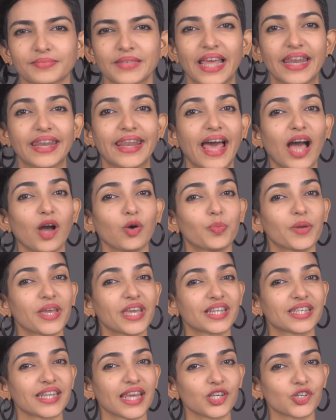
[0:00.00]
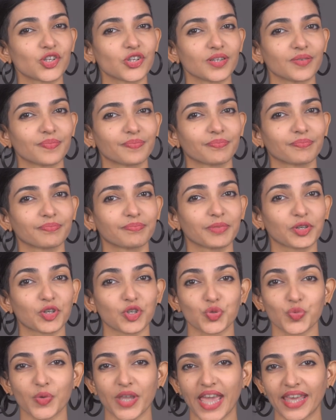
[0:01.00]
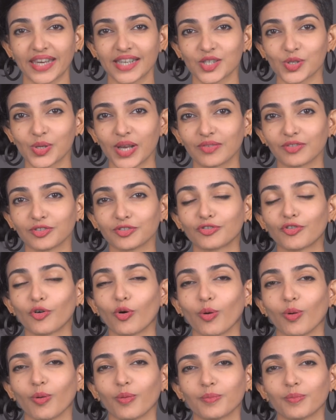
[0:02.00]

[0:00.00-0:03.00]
Now pay attention, because we're headed to level 4.